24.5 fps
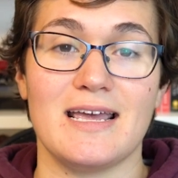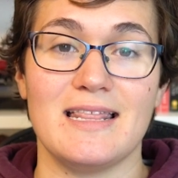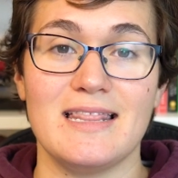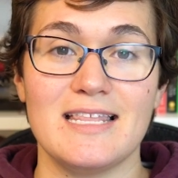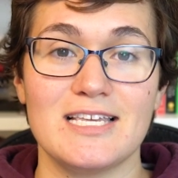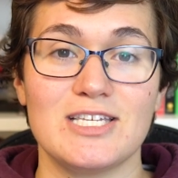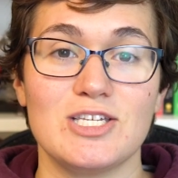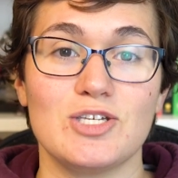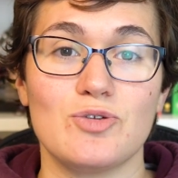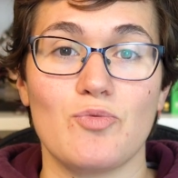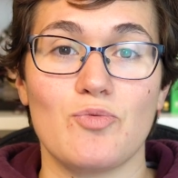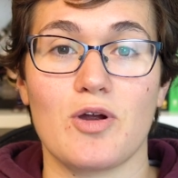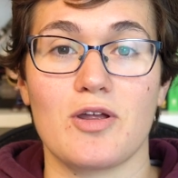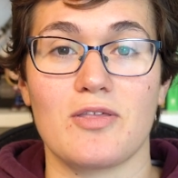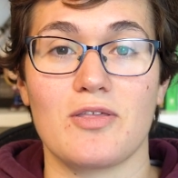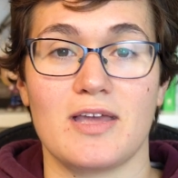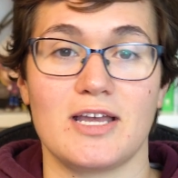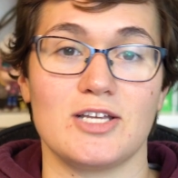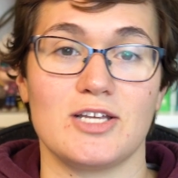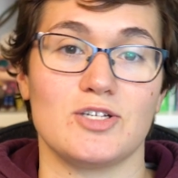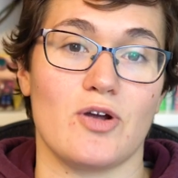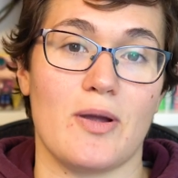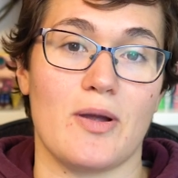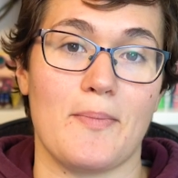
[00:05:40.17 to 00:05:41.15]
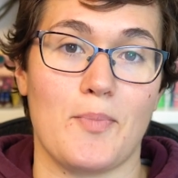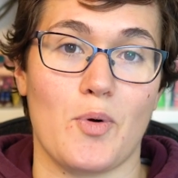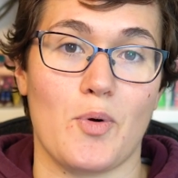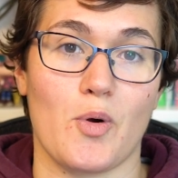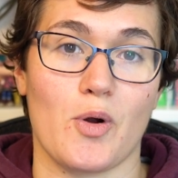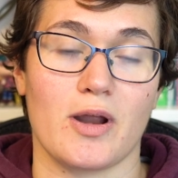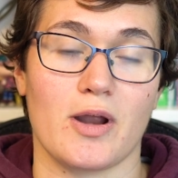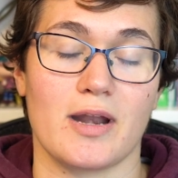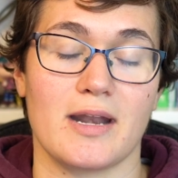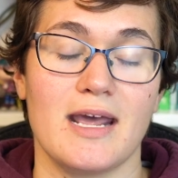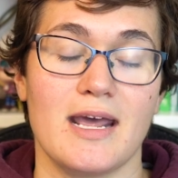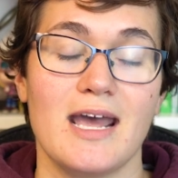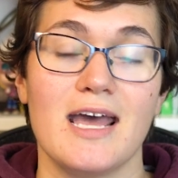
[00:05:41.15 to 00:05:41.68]
And this is where things are
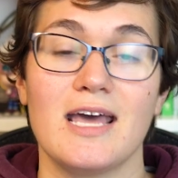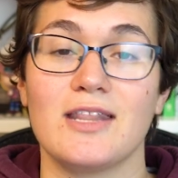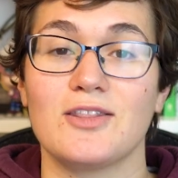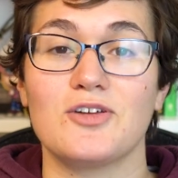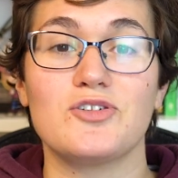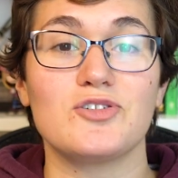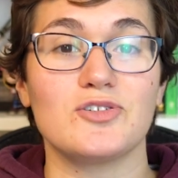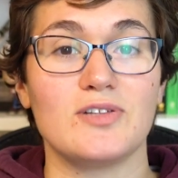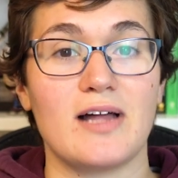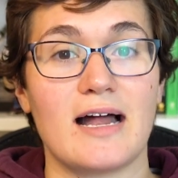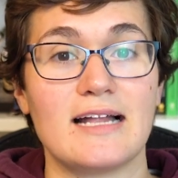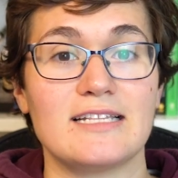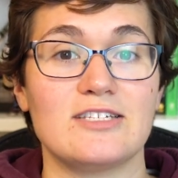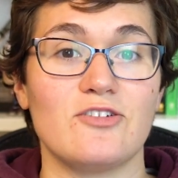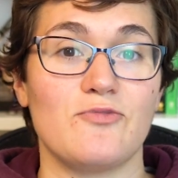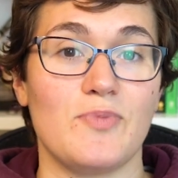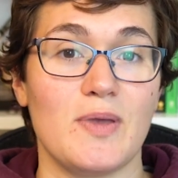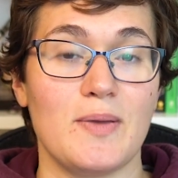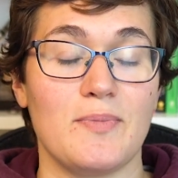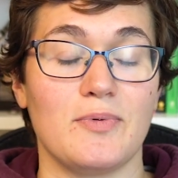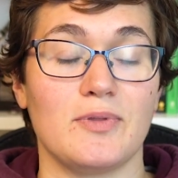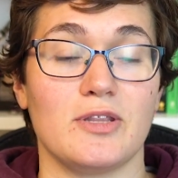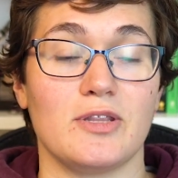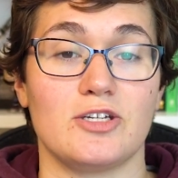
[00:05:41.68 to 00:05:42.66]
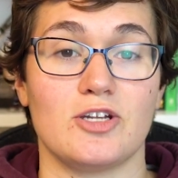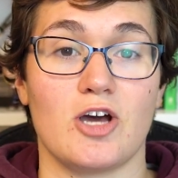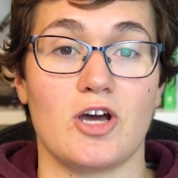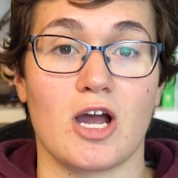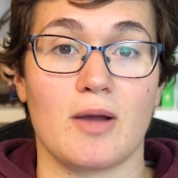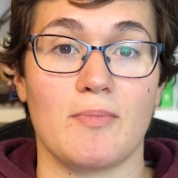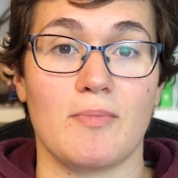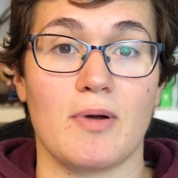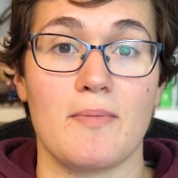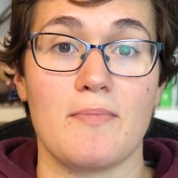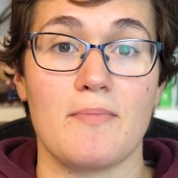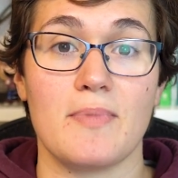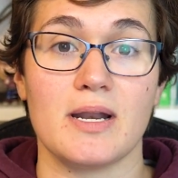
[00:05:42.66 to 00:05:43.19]
important. There's lots of people that talk
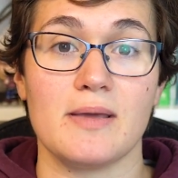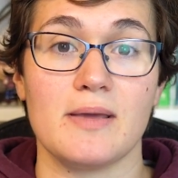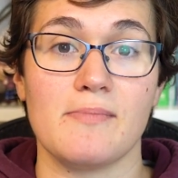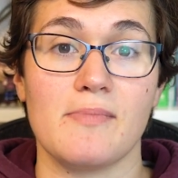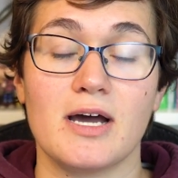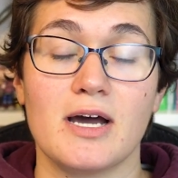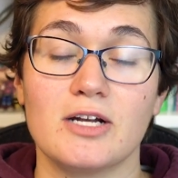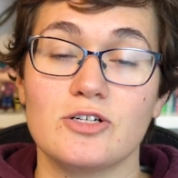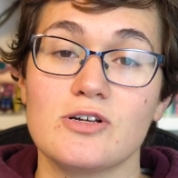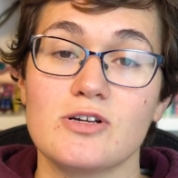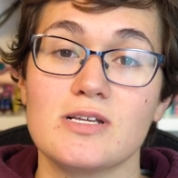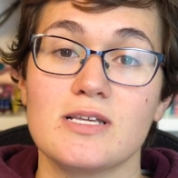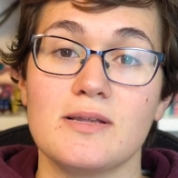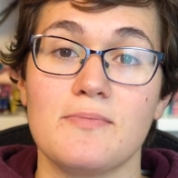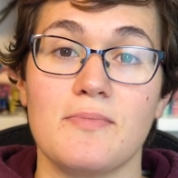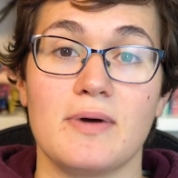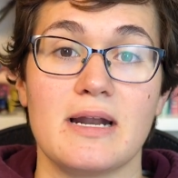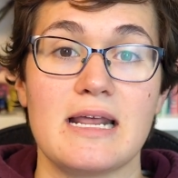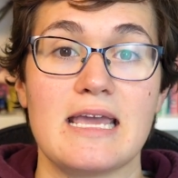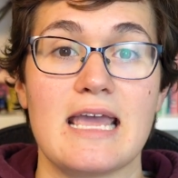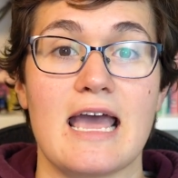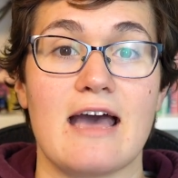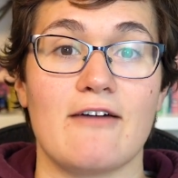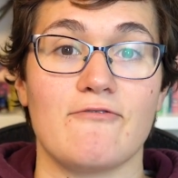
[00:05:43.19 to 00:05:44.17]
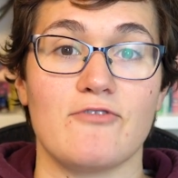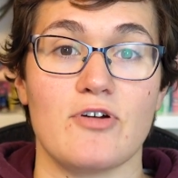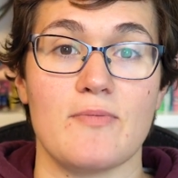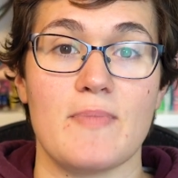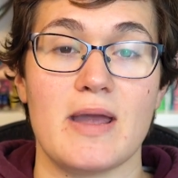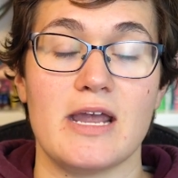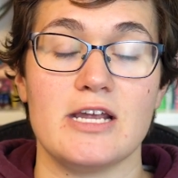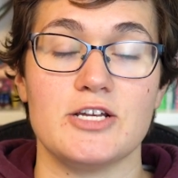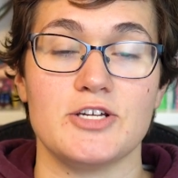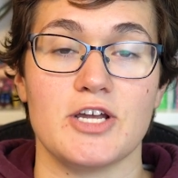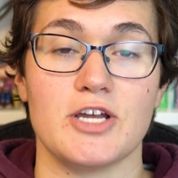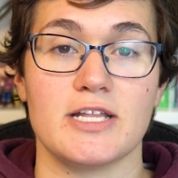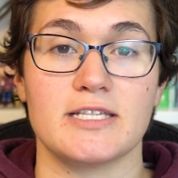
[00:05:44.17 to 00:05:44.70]
about money mantras and money
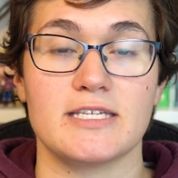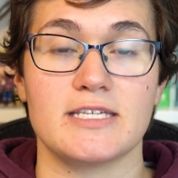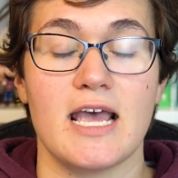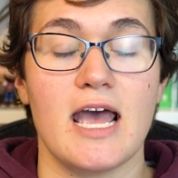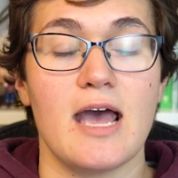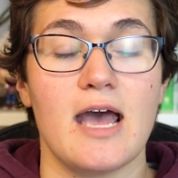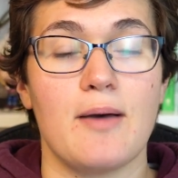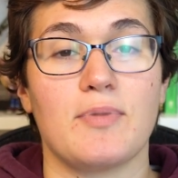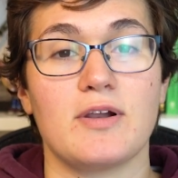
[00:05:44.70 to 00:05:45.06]
affirmations.